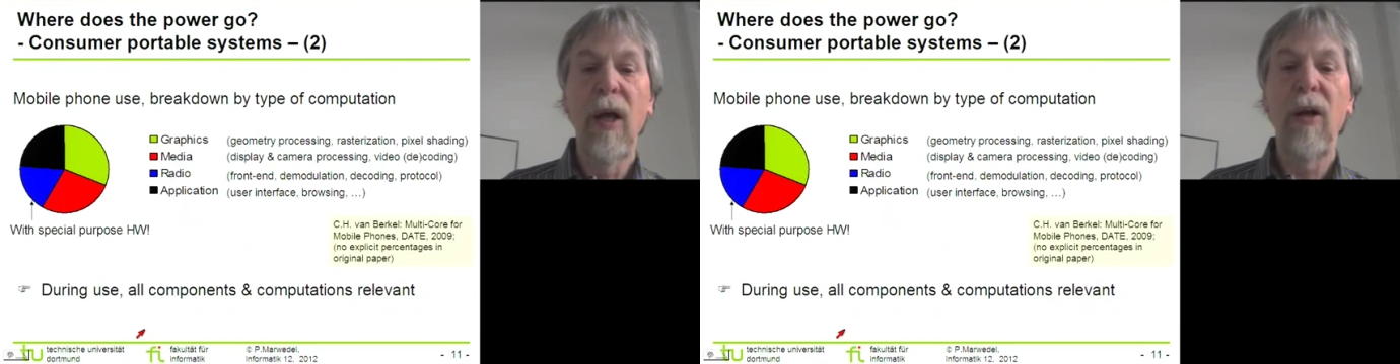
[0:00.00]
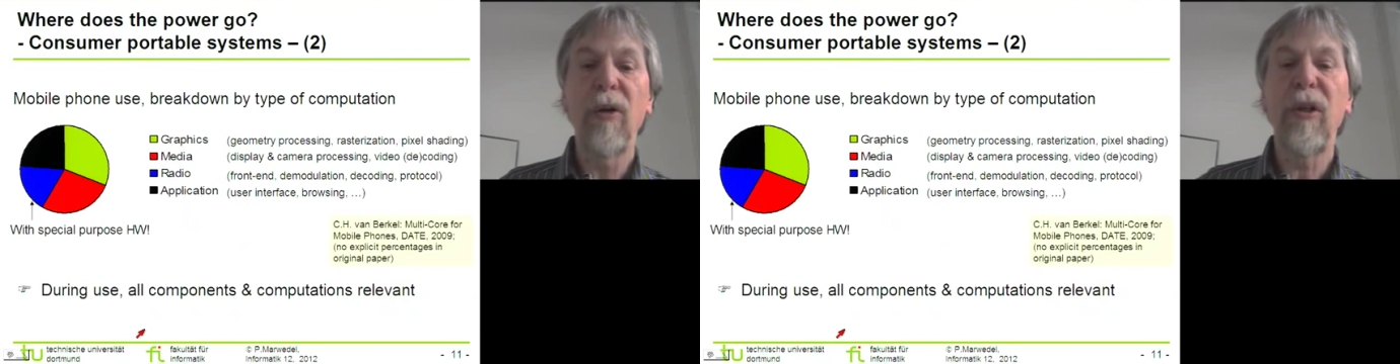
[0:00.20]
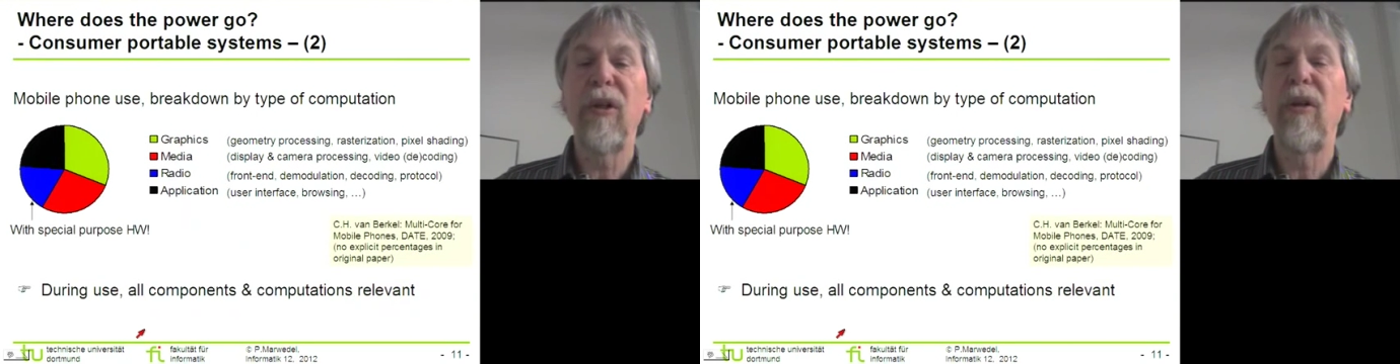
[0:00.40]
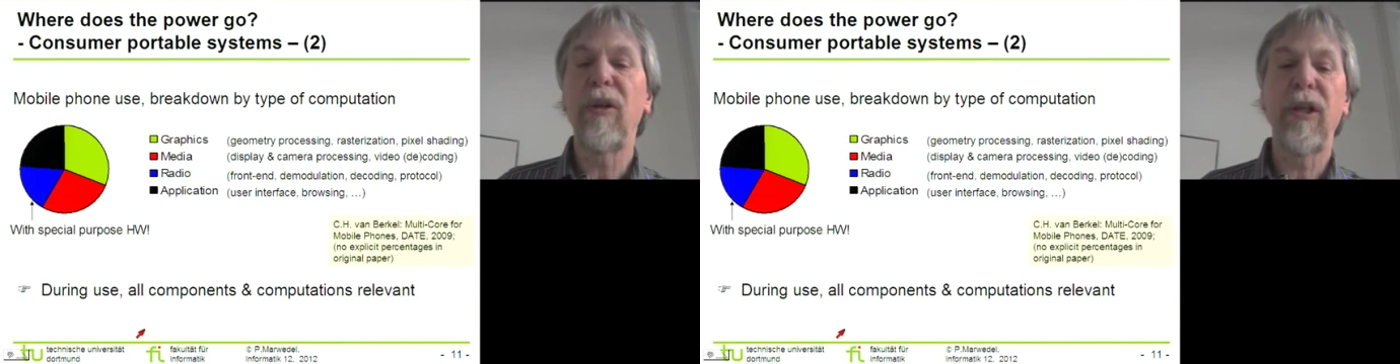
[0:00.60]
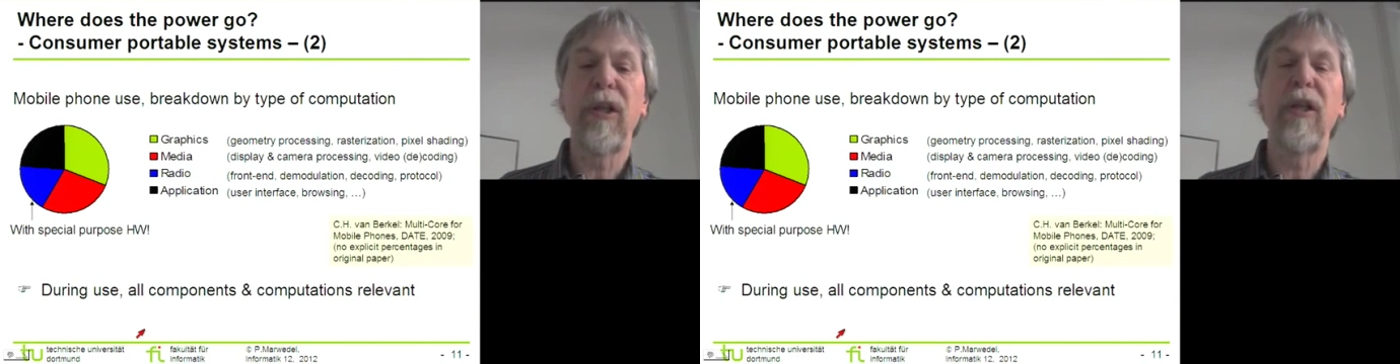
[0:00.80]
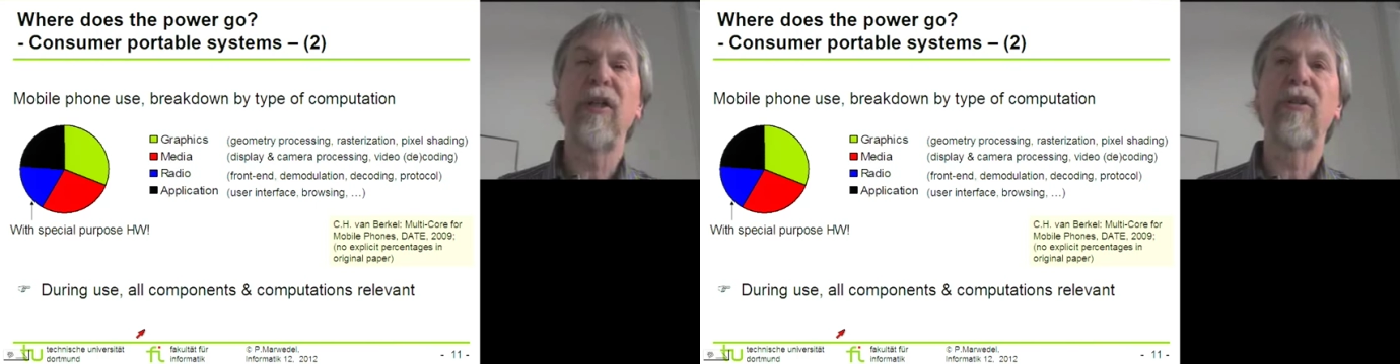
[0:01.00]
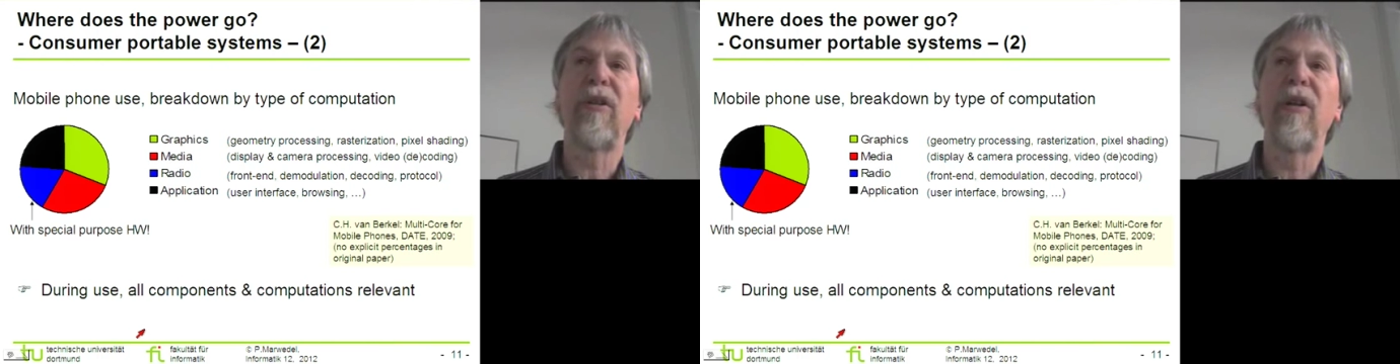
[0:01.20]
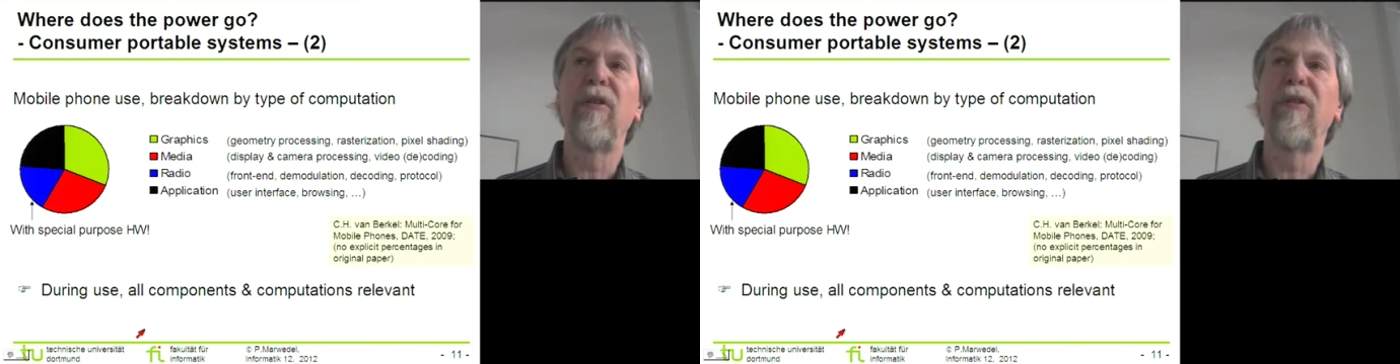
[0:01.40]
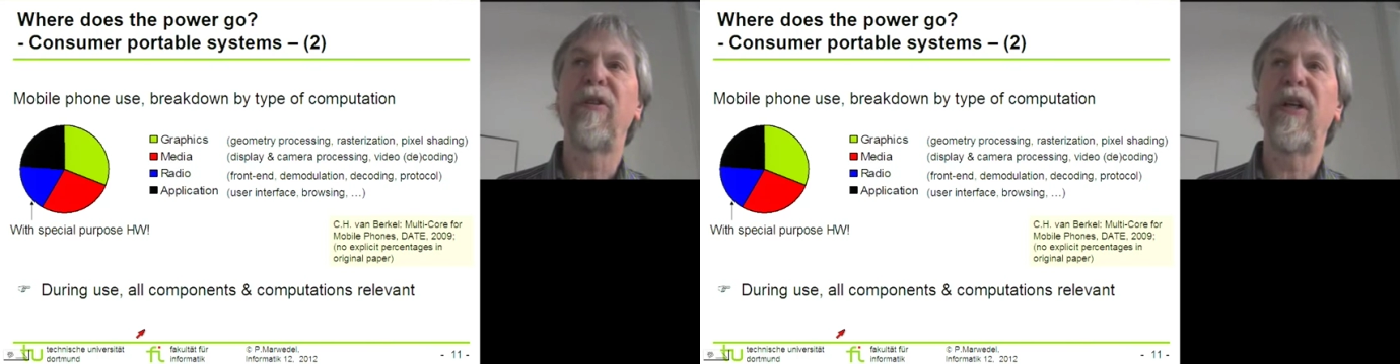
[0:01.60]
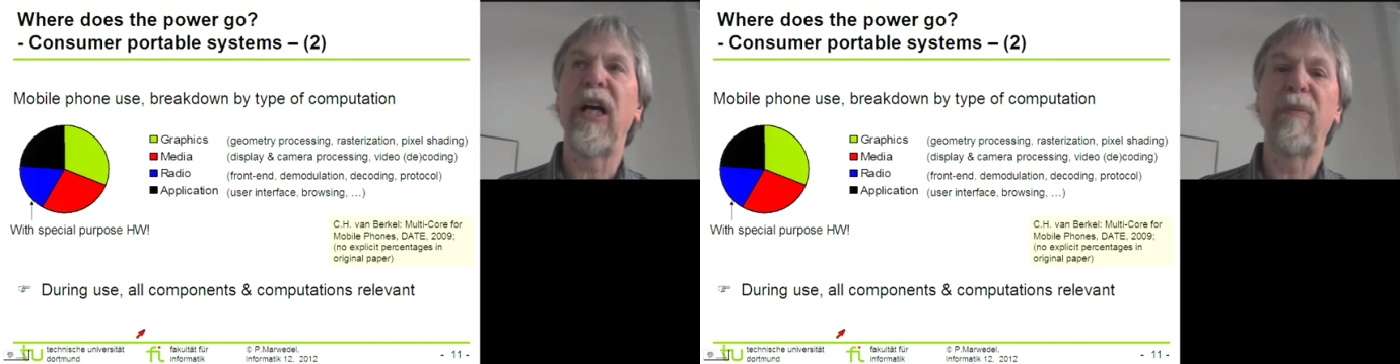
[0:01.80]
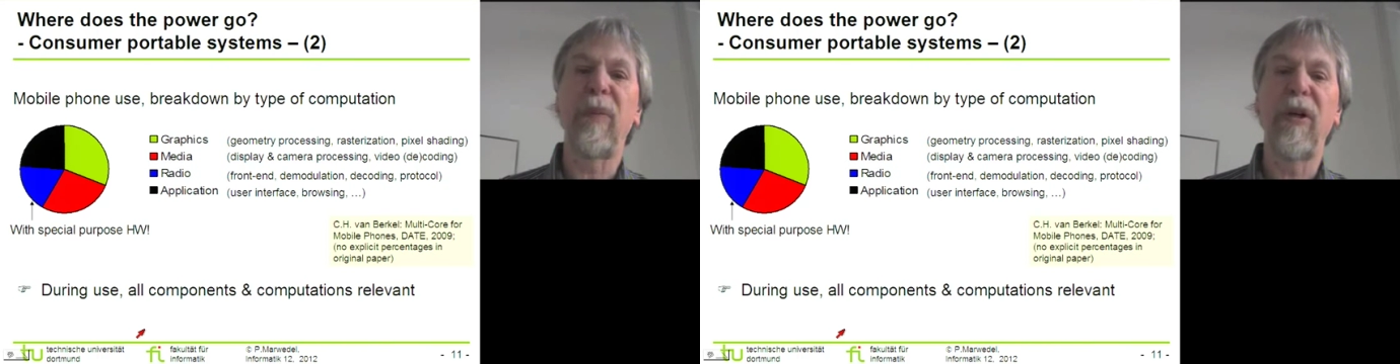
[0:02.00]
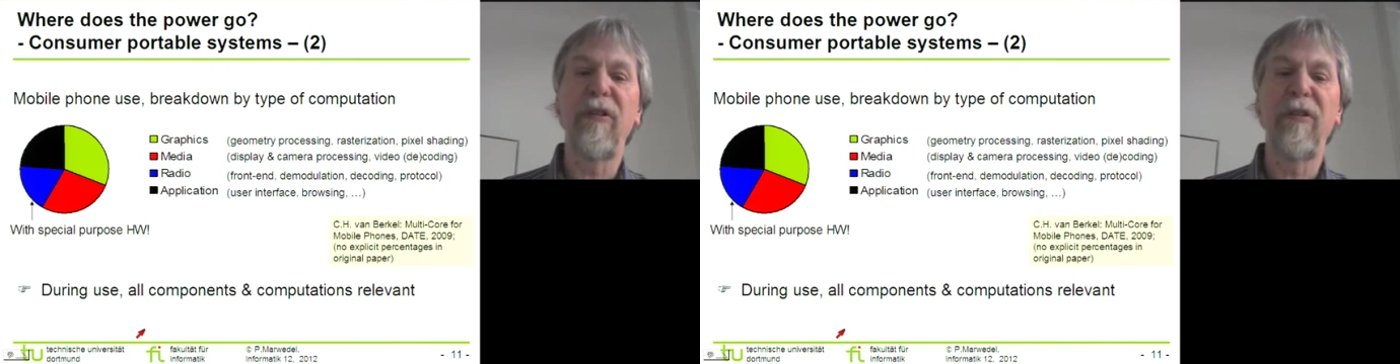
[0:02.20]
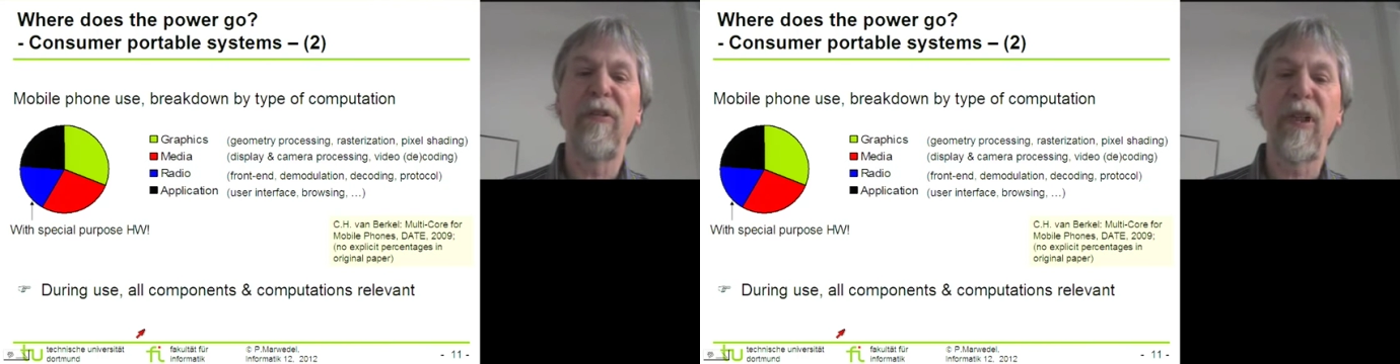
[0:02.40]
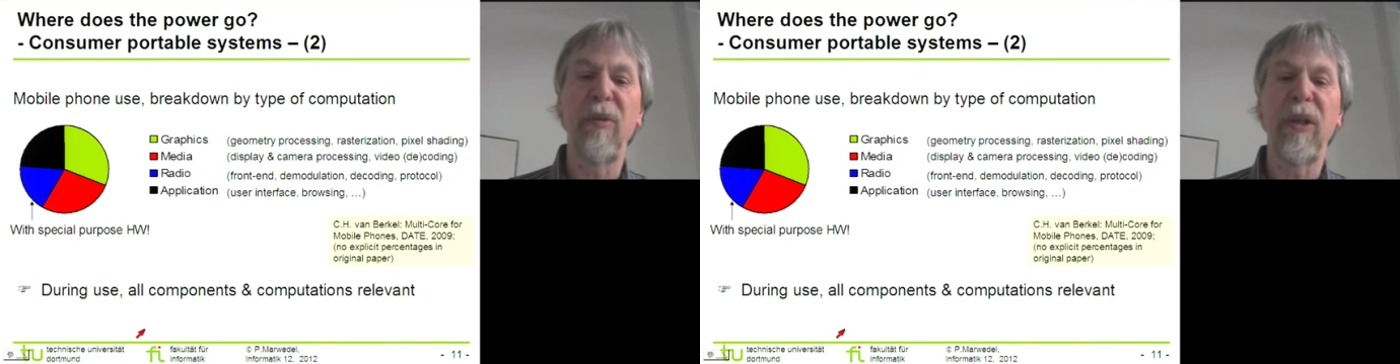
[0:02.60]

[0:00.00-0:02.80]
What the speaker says: Looking a little closer at processing,